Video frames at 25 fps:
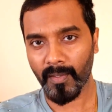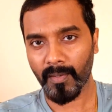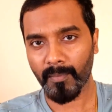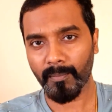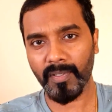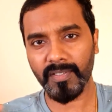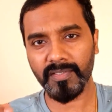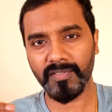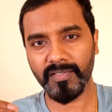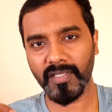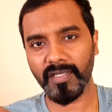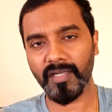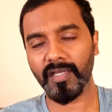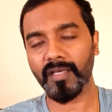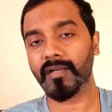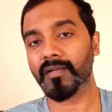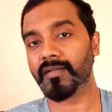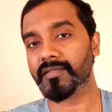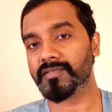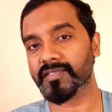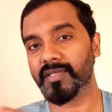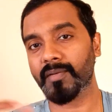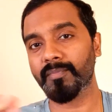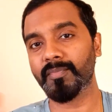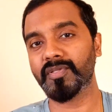But there
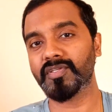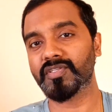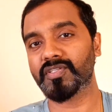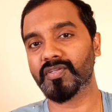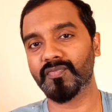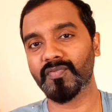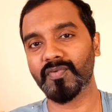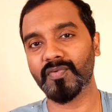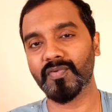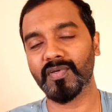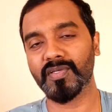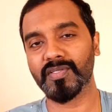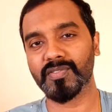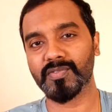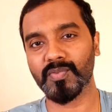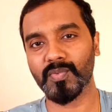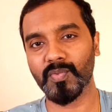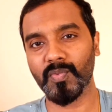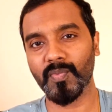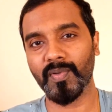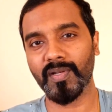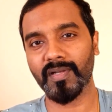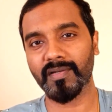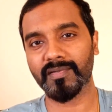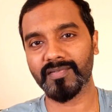are some interviewers
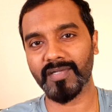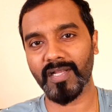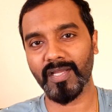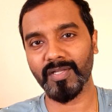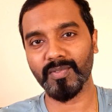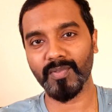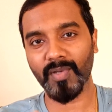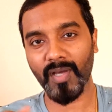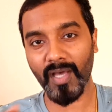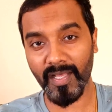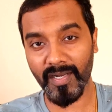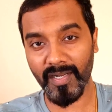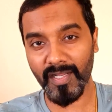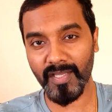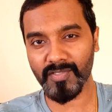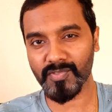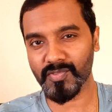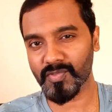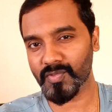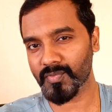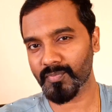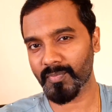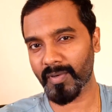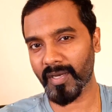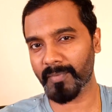who will try to
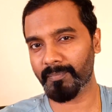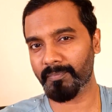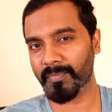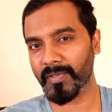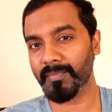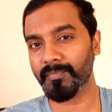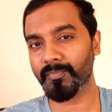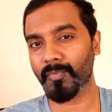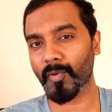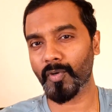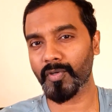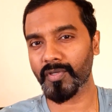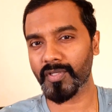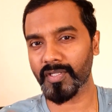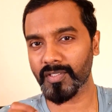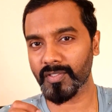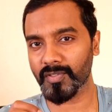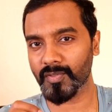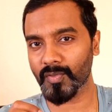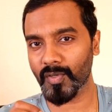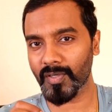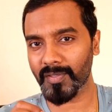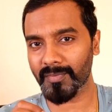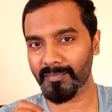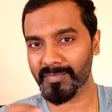harass you by pinpointing
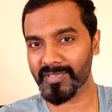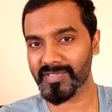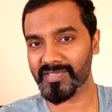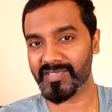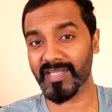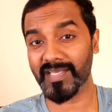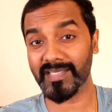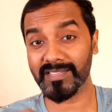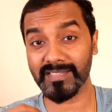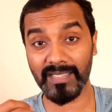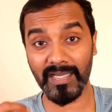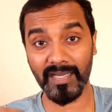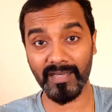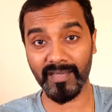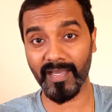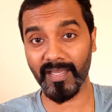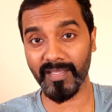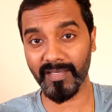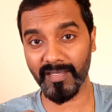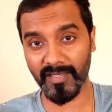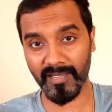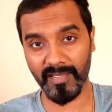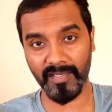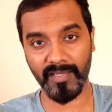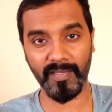your mistakes
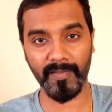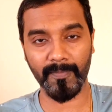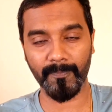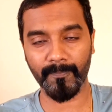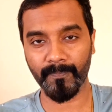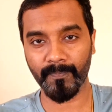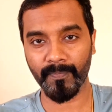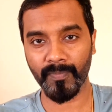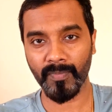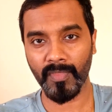again and again.